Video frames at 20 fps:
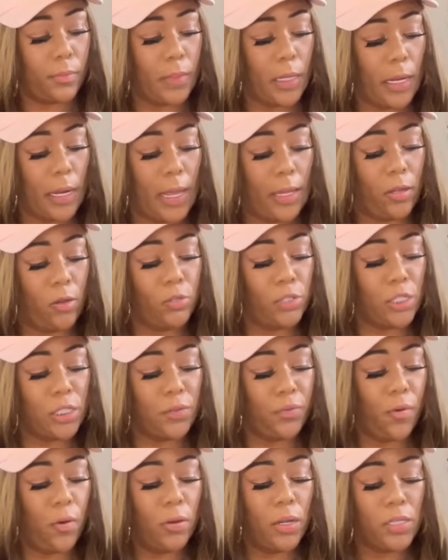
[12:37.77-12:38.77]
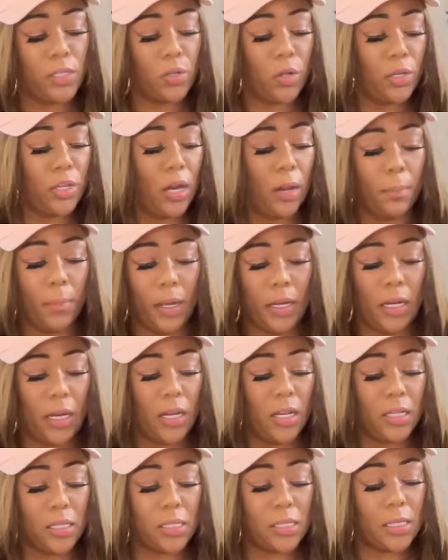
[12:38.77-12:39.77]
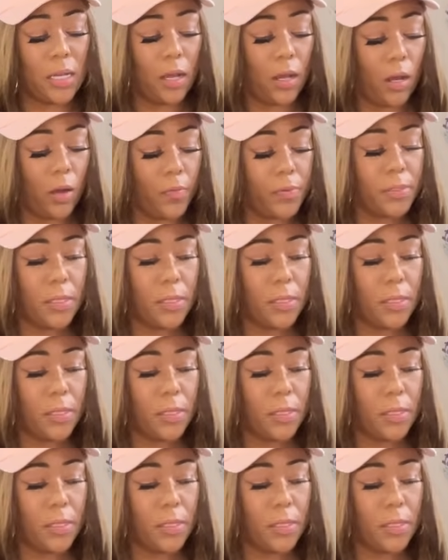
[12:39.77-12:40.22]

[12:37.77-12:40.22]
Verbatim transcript: Like you just focused on your money, yourself.